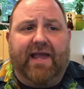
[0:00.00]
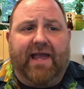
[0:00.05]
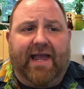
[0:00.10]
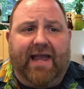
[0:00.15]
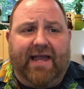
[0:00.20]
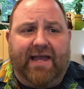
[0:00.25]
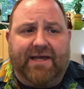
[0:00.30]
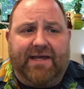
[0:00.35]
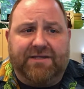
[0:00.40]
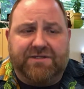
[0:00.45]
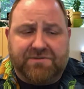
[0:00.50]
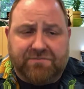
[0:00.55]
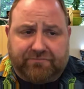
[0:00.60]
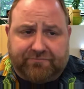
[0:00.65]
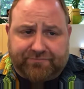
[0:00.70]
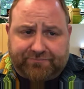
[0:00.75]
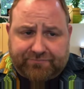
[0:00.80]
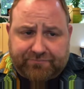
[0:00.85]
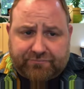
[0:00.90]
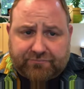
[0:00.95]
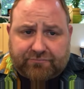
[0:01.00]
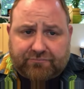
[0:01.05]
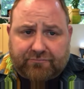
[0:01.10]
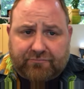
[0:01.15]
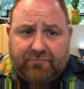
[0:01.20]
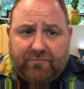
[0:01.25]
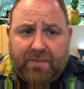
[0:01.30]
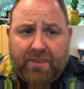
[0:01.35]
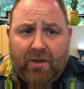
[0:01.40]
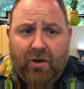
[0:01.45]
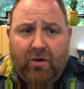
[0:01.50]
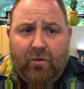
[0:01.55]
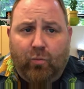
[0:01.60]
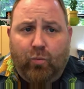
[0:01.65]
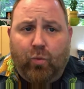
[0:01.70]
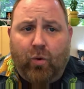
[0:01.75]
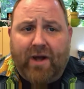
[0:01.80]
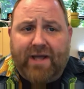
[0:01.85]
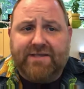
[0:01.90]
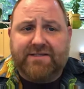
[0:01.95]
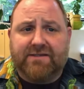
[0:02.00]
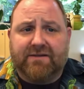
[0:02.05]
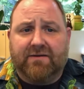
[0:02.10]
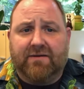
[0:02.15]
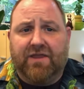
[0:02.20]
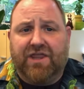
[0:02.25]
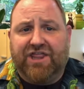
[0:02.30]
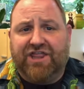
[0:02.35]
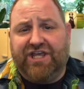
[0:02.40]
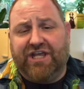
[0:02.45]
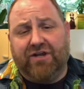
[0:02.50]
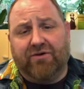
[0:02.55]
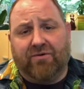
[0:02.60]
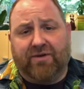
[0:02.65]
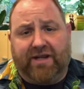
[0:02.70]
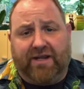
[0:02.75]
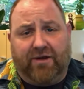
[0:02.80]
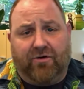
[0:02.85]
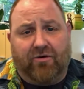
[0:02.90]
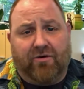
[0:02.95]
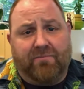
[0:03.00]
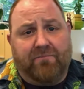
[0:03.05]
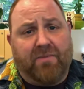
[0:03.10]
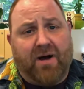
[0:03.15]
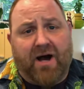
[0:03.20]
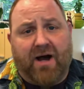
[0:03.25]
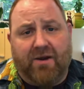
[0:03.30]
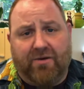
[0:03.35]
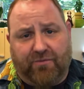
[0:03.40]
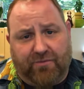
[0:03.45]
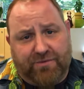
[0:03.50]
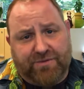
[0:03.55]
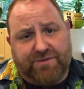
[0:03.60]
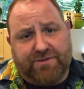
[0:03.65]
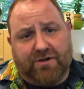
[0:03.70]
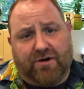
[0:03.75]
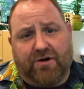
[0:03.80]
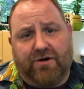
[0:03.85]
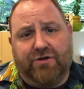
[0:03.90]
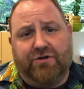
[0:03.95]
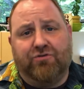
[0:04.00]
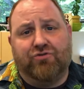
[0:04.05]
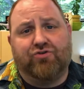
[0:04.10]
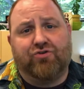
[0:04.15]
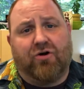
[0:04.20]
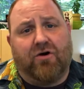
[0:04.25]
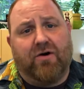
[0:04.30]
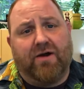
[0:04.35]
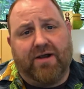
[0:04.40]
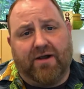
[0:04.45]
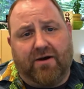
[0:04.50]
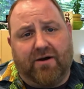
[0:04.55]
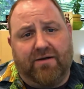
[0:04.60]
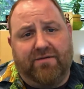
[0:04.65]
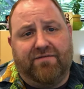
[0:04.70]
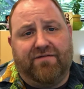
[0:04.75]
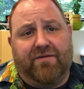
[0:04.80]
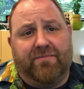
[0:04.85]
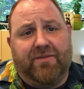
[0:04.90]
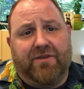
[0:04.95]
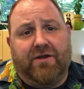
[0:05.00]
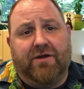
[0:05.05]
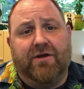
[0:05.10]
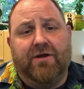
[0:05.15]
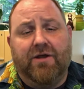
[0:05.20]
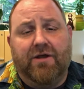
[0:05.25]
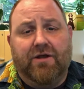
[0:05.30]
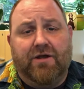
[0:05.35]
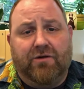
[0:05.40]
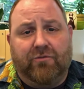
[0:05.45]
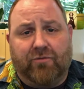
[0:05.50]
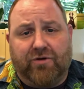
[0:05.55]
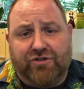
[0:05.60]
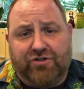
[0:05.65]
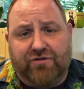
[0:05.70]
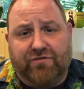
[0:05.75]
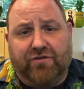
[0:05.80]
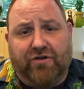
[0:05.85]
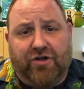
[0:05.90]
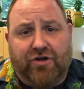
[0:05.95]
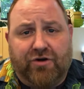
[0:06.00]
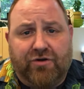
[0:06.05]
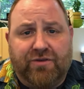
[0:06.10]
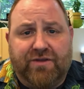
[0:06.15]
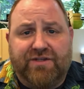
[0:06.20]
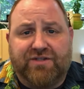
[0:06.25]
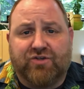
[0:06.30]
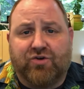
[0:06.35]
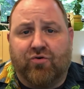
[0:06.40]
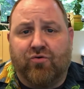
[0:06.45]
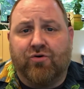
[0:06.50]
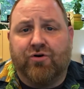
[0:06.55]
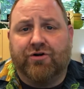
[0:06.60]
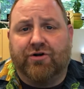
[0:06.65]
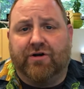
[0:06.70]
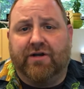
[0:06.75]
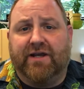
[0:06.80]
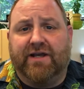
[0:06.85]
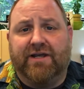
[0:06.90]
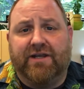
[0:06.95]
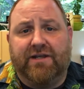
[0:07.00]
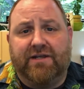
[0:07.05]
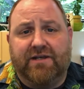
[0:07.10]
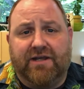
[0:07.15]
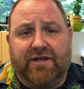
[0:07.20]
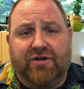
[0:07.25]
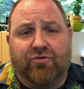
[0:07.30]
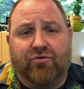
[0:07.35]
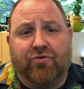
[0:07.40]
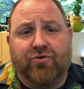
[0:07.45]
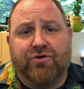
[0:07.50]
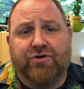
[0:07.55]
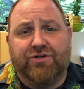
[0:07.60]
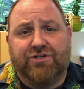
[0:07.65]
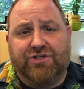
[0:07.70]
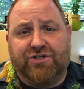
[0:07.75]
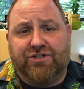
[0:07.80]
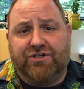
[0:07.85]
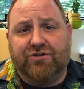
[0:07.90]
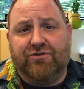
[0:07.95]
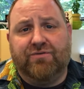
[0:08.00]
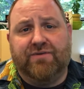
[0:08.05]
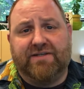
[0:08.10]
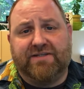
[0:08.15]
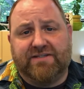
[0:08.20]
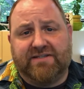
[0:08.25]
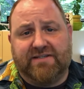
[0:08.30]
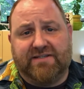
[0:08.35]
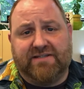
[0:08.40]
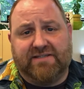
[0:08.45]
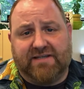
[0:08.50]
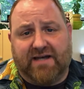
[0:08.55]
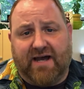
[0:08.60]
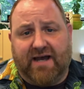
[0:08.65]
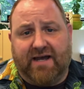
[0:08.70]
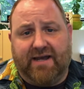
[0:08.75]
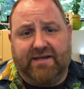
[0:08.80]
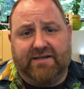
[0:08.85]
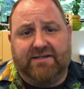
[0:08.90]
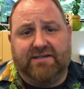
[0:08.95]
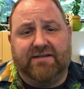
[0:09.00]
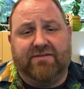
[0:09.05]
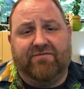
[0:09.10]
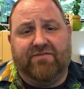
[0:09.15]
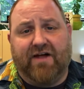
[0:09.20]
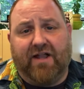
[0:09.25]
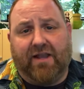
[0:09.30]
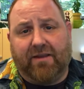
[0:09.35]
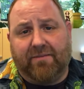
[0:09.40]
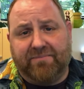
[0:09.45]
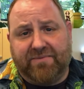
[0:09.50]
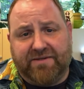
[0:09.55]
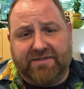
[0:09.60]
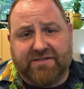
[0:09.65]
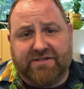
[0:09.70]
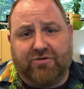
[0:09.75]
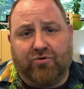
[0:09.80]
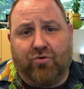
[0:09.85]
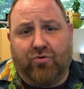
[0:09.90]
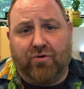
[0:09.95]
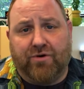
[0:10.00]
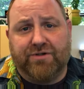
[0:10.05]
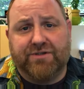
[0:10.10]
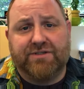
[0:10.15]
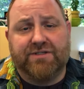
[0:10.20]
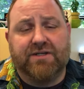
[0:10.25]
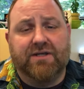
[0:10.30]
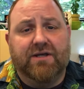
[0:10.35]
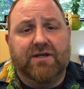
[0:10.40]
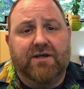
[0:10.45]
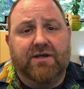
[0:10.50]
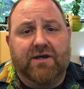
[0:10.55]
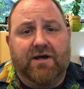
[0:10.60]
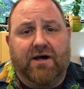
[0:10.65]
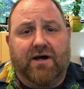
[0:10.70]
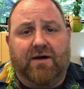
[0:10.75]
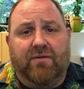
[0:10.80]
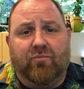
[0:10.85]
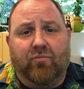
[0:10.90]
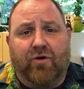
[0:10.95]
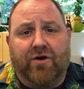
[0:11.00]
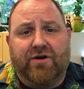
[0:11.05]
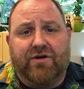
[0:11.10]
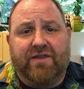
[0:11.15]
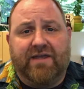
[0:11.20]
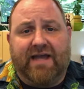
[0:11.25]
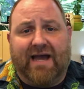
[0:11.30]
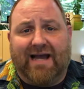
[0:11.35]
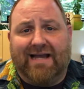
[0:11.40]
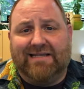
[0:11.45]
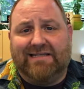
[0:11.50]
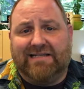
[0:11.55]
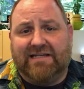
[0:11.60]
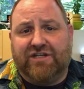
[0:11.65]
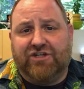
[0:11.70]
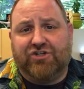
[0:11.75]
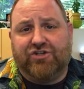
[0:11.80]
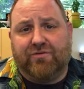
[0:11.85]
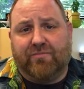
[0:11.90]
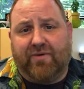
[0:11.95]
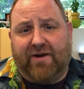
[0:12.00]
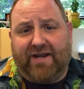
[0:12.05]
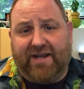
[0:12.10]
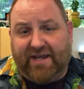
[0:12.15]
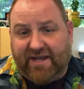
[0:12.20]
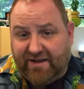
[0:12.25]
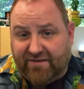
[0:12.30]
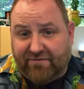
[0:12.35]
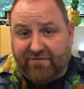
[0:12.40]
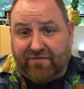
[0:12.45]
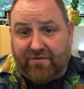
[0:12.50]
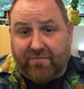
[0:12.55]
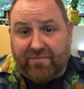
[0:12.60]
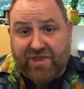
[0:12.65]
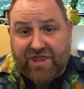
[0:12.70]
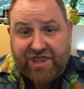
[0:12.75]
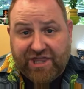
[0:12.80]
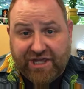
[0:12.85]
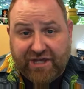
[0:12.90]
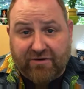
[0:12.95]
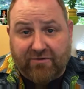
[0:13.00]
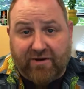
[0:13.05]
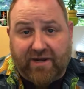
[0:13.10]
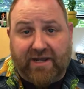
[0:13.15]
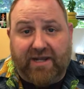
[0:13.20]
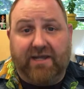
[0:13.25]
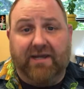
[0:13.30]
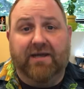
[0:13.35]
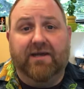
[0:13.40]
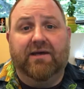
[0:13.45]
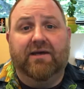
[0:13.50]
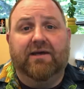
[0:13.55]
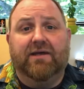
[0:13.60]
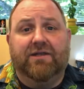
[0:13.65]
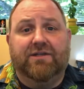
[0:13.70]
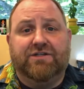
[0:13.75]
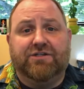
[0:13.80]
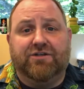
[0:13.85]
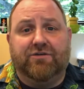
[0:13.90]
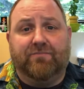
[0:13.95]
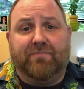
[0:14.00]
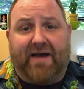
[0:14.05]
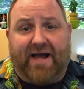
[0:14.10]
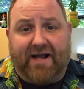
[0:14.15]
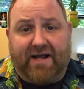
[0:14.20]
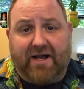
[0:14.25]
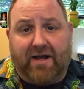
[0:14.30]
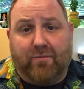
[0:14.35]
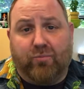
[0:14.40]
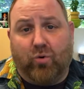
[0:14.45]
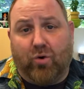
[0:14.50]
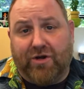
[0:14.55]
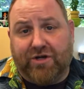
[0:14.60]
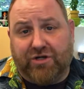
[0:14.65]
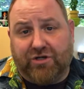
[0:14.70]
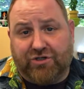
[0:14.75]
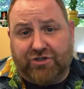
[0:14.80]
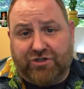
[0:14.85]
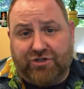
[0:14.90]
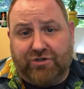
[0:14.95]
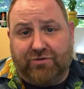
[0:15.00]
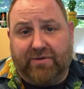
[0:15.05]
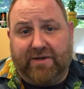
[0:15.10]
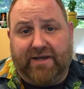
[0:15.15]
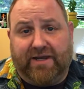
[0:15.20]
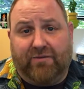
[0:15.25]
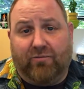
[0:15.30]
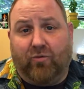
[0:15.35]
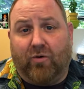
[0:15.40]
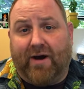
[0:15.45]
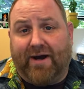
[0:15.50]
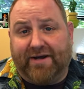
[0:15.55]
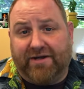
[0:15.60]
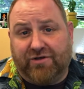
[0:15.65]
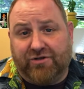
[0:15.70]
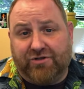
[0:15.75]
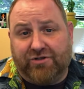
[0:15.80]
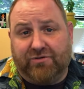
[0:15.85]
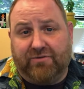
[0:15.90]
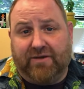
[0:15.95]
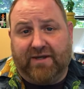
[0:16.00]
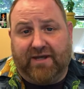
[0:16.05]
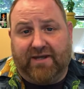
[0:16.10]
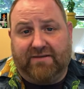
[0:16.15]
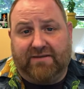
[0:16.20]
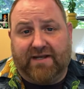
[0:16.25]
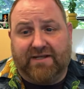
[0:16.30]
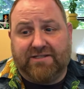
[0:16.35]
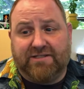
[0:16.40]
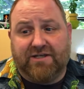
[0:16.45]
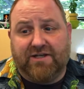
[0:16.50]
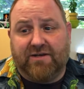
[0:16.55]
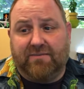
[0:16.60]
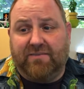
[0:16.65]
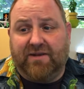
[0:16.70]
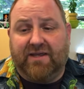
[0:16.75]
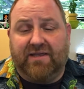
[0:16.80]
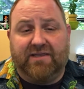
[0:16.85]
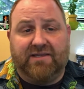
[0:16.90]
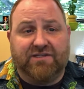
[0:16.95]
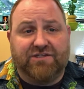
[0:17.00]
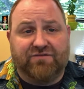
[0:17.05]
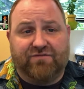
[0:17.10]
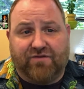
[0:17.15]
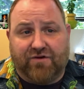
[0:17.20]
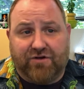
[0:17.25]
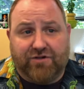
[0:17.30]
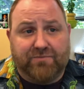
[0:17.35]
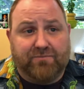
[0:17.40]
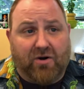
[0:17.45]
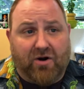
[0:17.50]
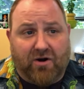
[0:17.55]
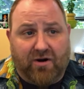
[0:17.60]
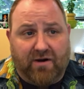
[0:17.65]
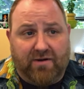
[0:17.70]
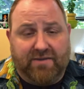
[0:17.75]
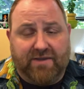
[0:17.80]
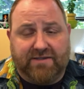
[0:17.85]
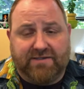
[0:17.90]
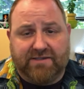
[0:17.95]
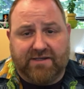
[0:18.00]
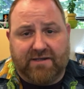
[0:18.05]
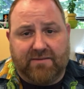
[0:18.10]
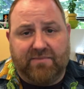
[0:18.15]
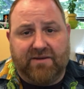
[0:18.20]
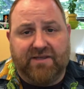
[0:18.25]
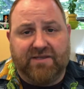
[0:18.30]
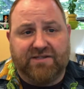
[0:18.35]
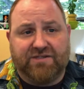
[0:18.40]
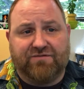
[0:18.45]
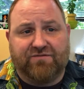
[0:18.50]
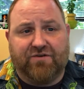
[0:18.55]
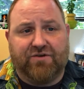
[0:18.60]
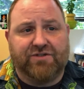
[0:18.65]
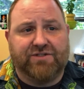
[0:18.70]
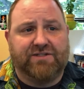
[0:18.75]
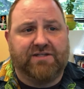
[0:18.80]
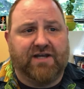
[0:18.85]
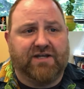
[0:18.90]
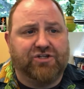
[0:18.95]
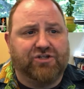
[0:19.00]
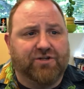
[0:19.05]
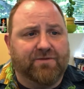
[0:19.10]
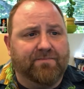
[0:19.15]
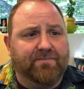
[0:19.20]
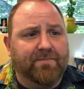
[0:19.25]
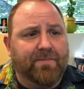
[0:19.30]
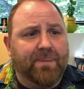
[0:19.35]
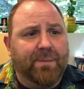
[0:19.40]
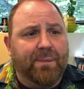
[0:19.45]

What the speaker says: and what theory or models are you drawing on from what you've learned this quarter in order to do this design, to develop this course? What are the ideas you're bringing in from theory to back up what you're doing and why you're doing it? That's going to be in this first part. That's going to be in this first section.